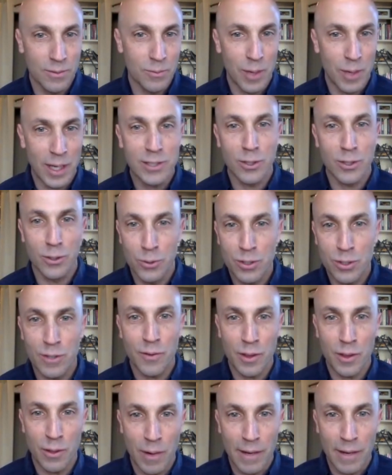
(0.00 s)
right solution
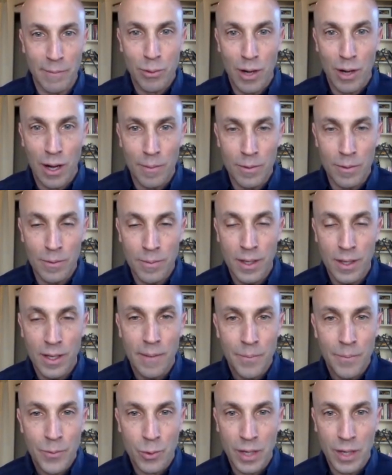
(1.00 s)
for the right problem,
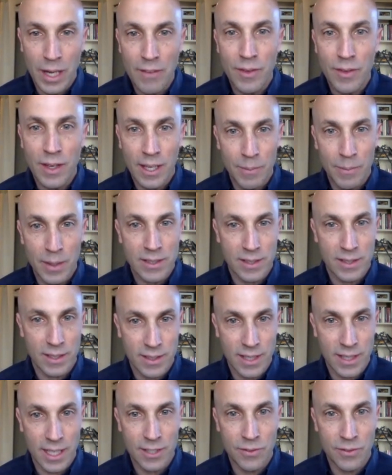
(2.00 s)
where an AV can be
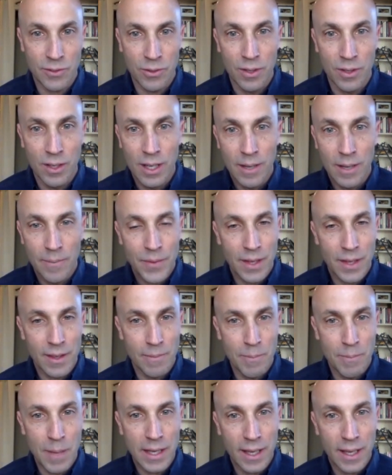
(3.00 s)
successful, and
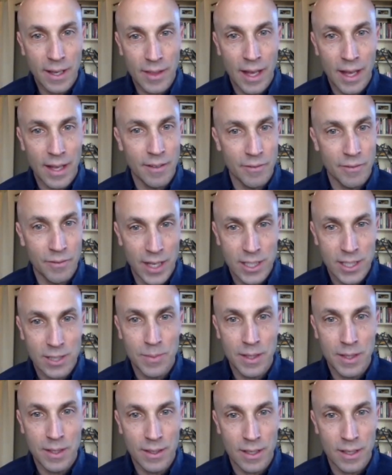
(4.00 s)
then making that
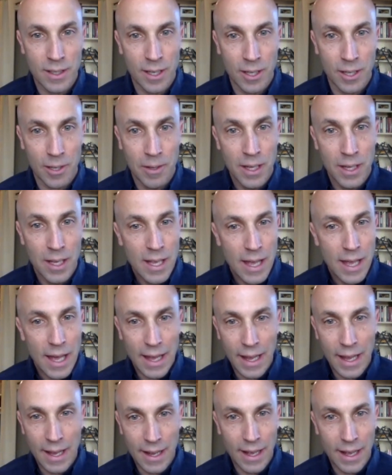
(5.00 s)
investment.
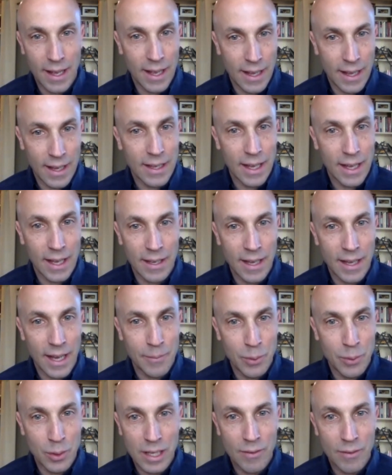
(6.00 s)
And I
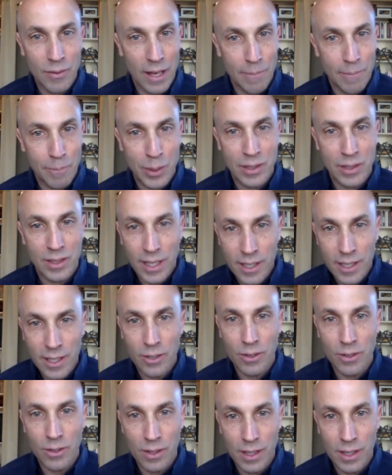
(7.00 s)
believe that
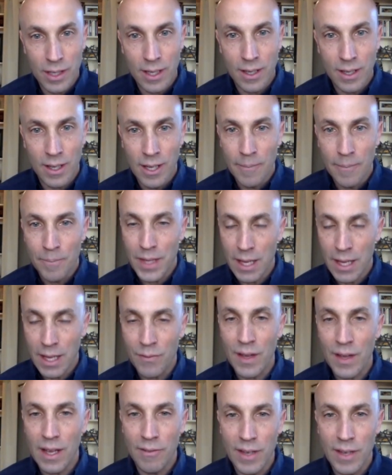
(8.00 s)
particularly if
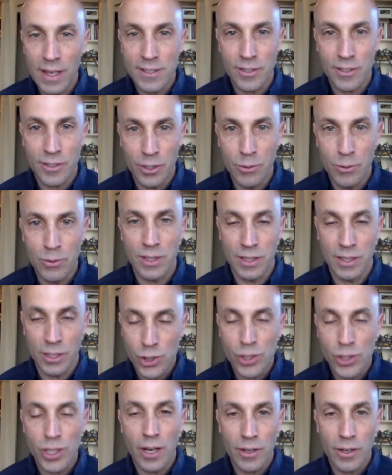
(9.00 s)
AVs are used in a
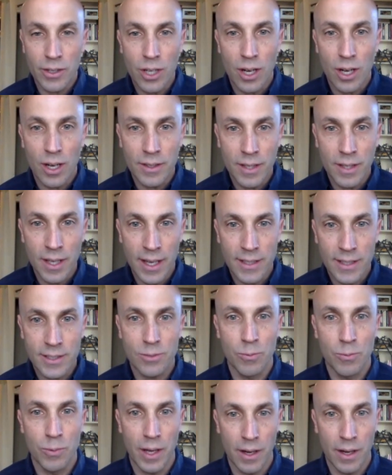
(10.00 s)
shared context
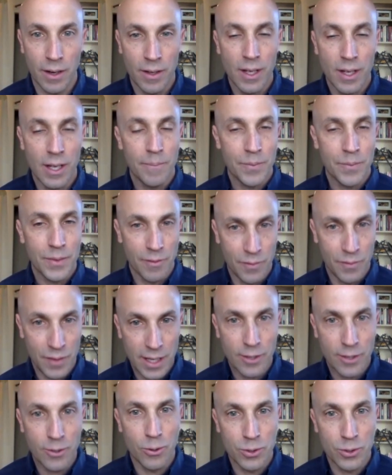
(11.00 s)
where the
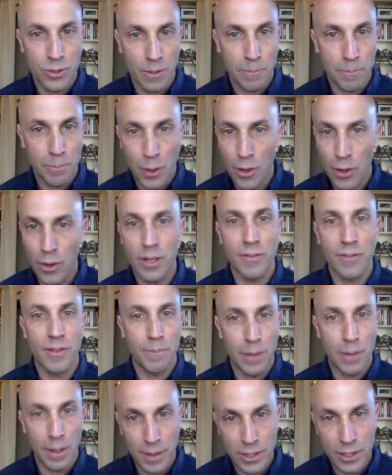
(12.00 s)
vehicles are part of the
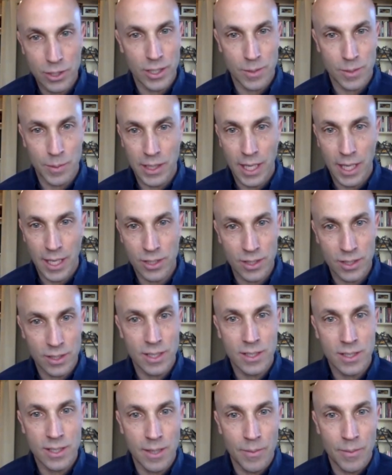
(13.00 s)
public transportation
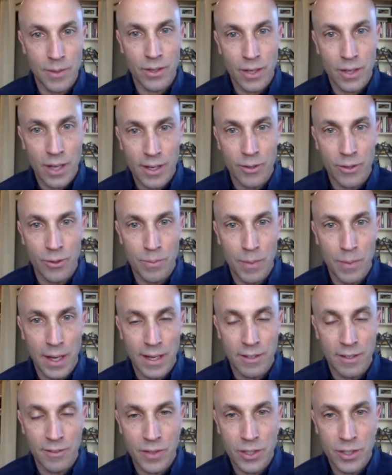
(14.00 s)
system, they're not owned by
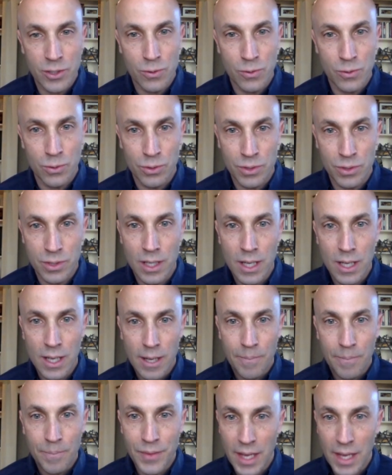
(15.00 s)
individuals,
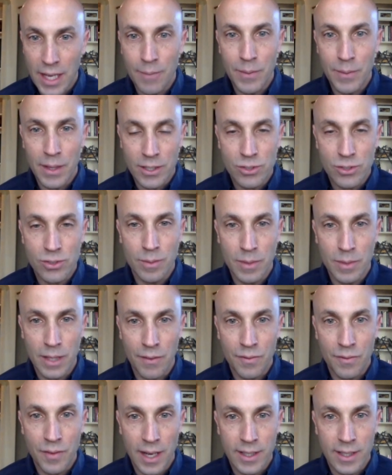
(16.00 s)
they can be extremely
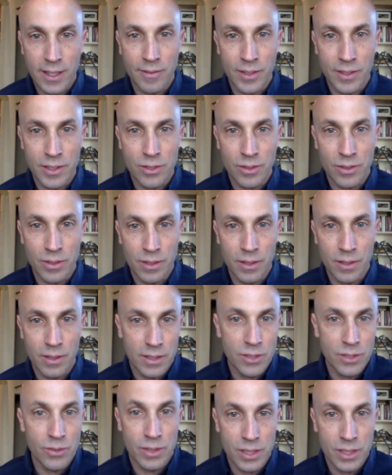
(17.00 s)
effective in certain
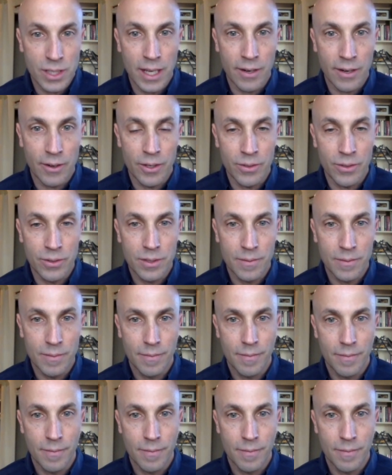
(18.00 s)
scenarios.